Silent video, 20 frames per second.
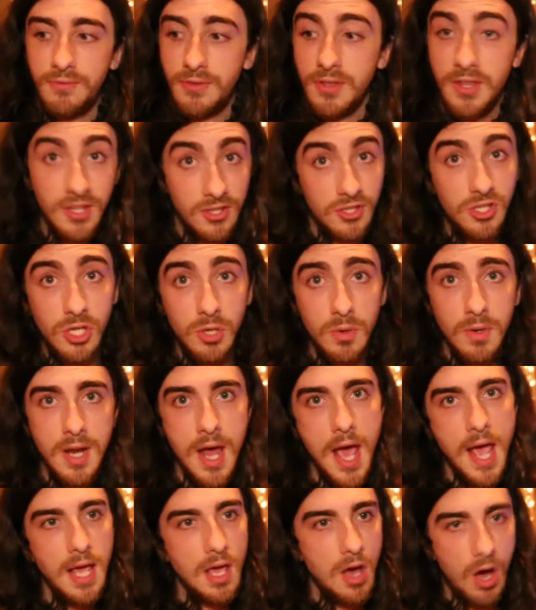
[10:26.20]
for this
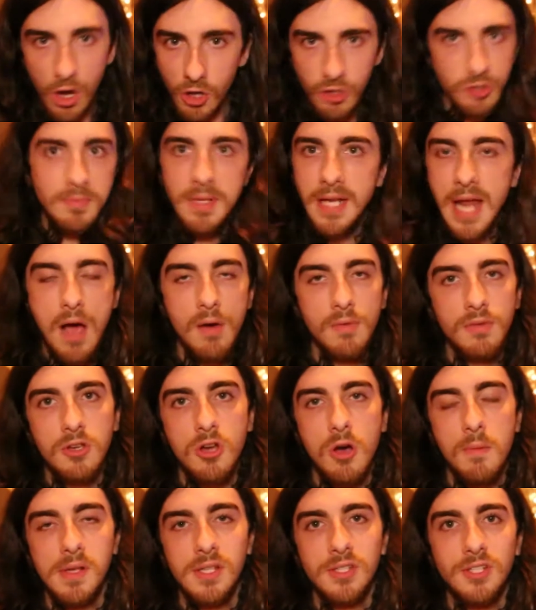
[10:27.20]
Q&A, ask me now in the
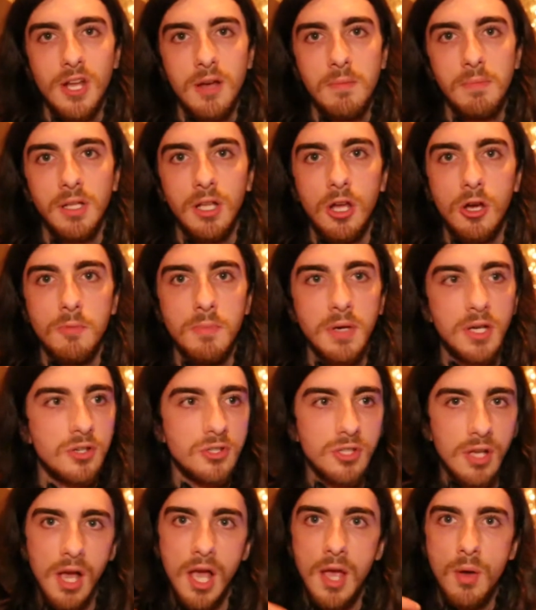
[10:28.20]
comments down below,
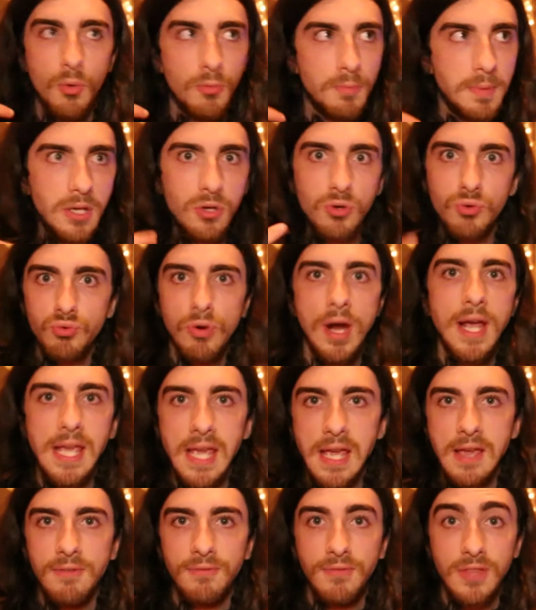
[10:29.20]
because it would be great
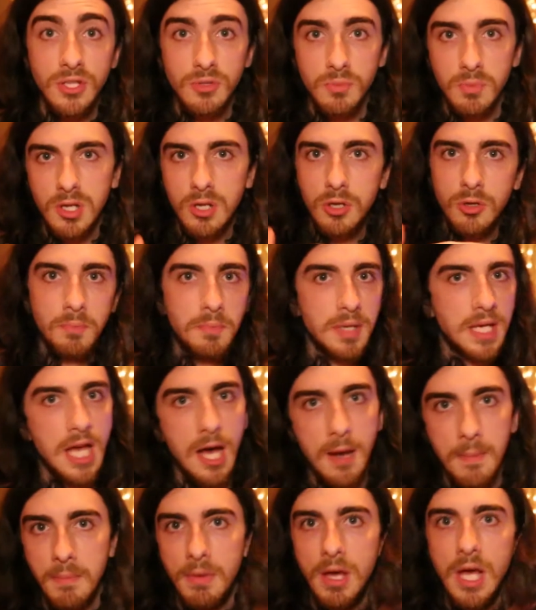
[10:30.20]
if this could
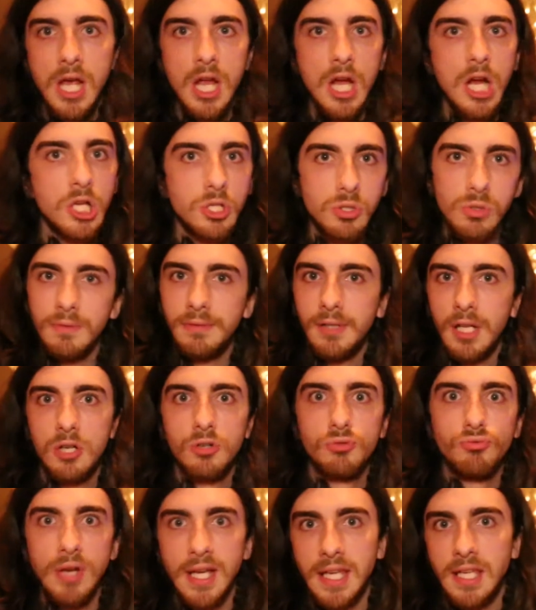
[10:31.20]
become sort of like
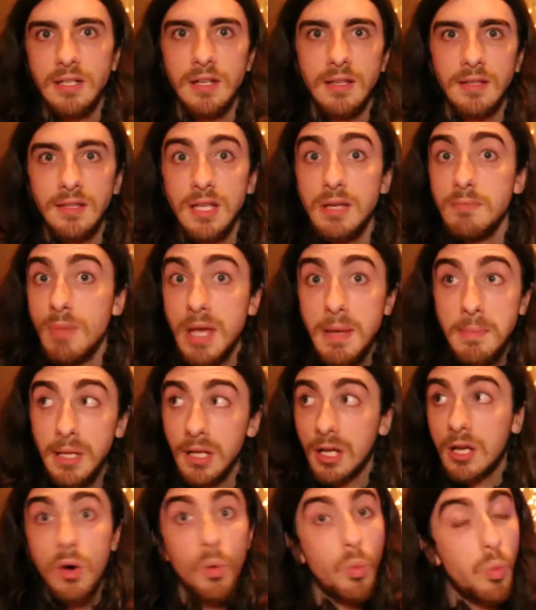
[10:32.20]
a regular thing, maybe
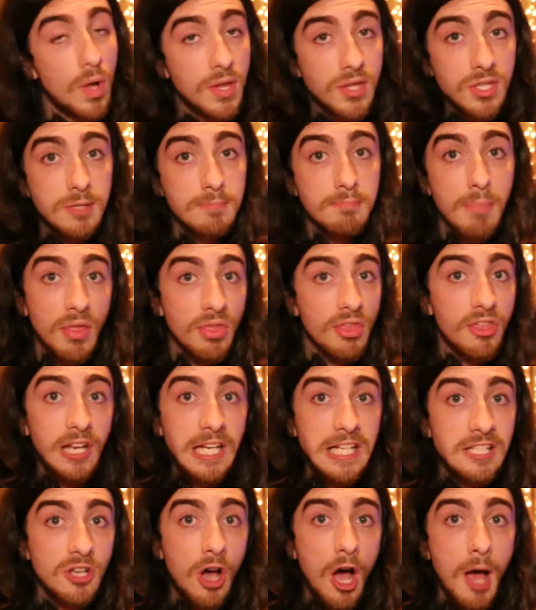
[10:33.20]
like a once
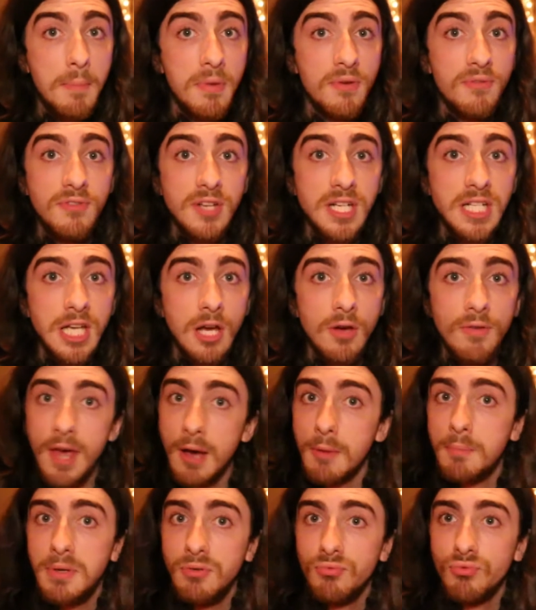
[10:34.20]
monthly type of video.
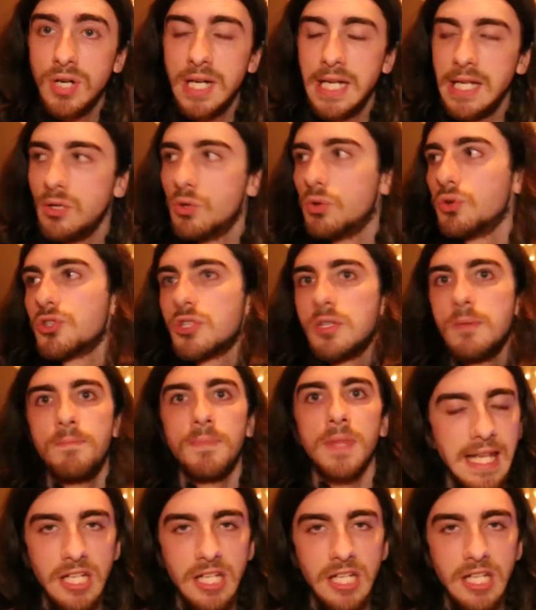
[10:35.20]
That would be really awesome.